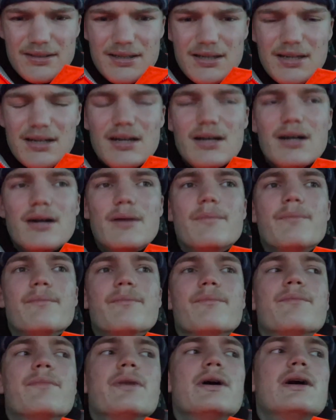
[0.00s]

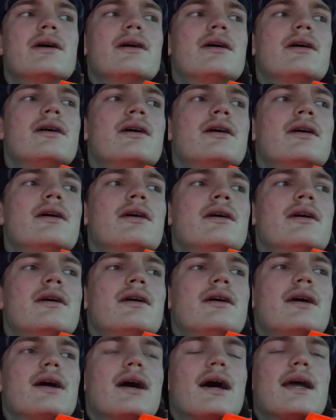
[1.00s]
And
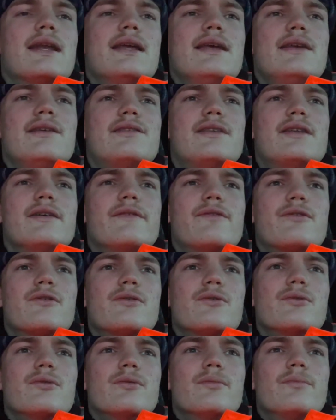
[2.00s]
it is
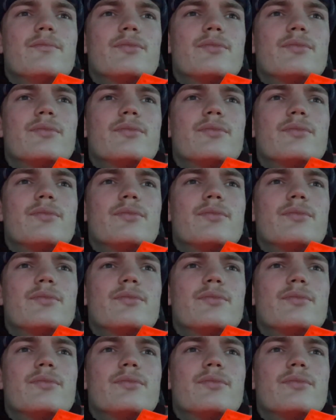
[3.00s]
difficult